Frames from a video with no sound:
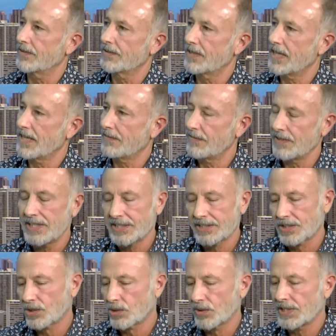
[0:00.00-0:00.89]
They've
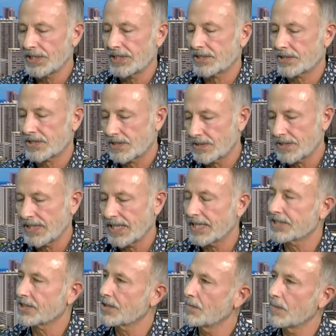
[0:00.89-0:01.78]
increased the
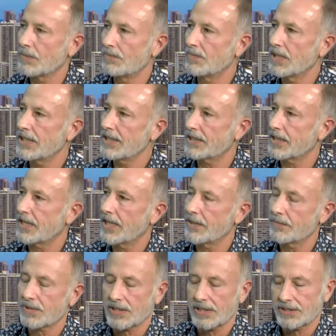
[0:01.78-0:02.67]
estimate many
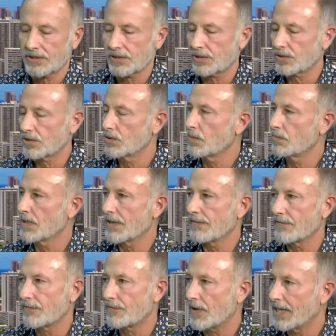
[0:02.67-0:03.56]
times. Let's assume they
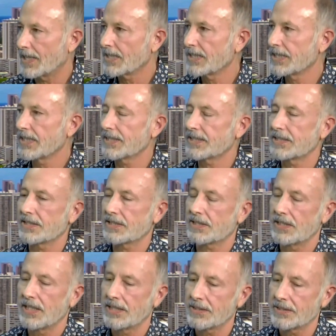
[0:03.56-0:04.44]
finally got
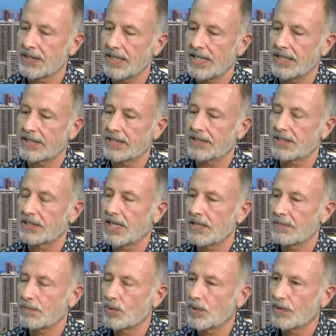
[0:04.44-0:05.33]
this nailed down. It's
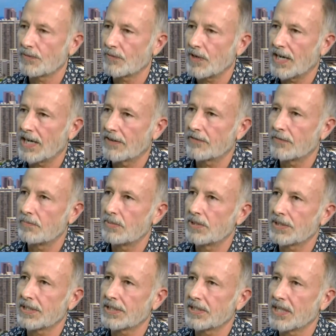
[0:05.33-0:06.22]
$9.5 billion.